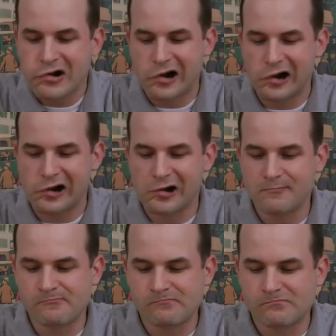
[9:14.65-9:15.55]

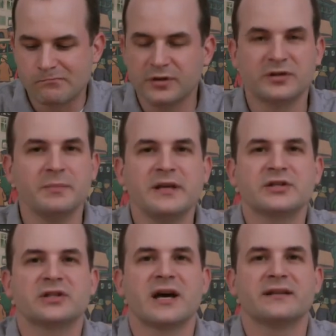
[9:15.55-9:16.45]
But to me, it
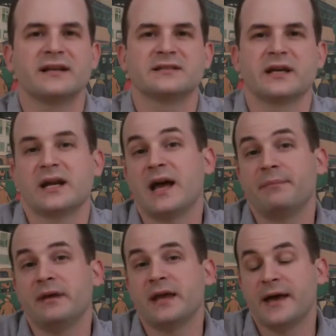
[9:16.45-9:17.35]
just kind of tastes like an
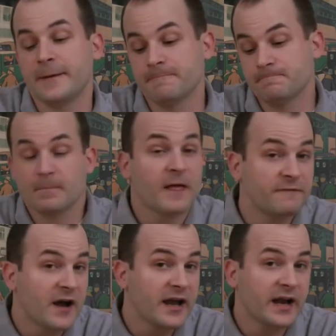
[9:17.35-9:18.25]
IPA. A
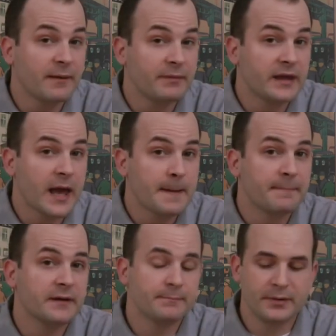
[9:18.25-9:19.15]
fine IPA,
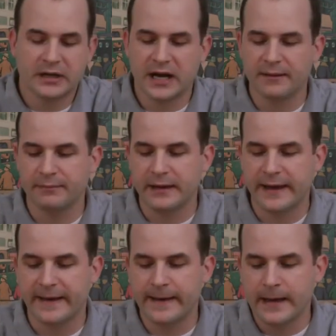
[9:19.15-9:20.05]
but an
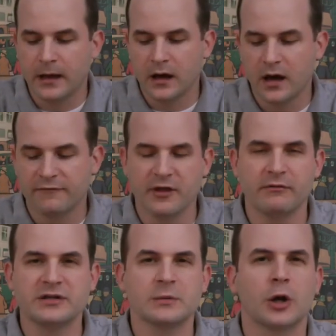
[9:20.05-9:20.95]
IPA. For that
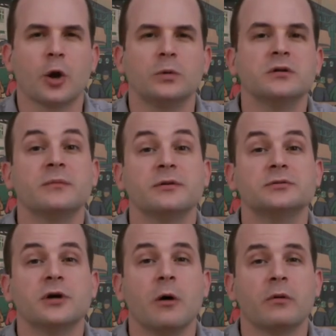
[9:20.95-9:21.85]
reason, I'm going to go a little bit
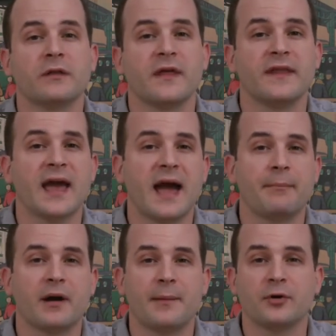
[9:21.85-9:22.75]
lower than the
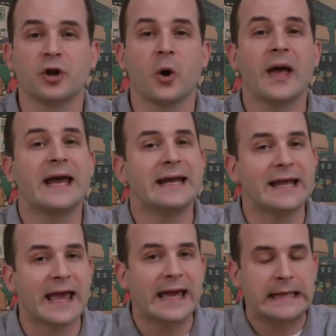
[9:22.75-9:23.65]
Apra hop. I'm going to go
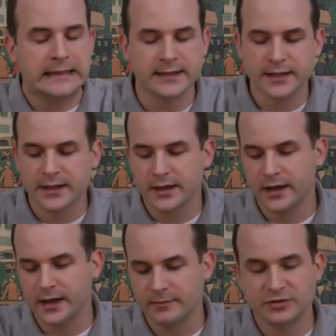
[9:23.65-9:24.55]
88.
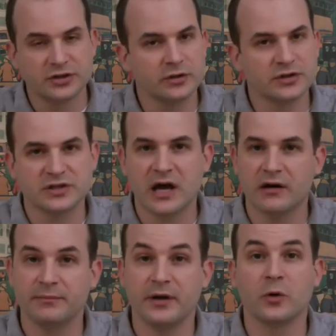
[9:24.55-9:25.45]
Still a
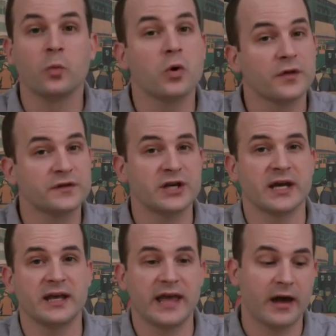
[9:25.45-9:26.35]
solid beer, worth
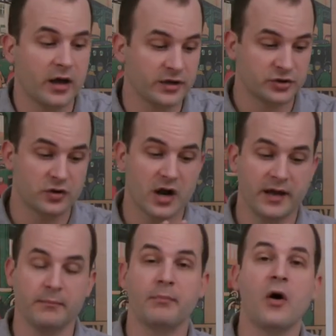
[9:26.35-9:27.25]
checking out and
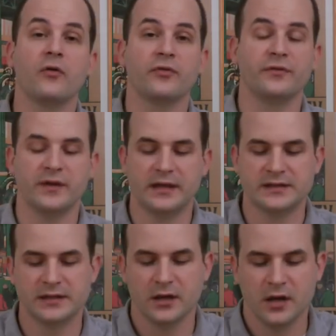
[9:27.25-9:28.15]
trying both of these.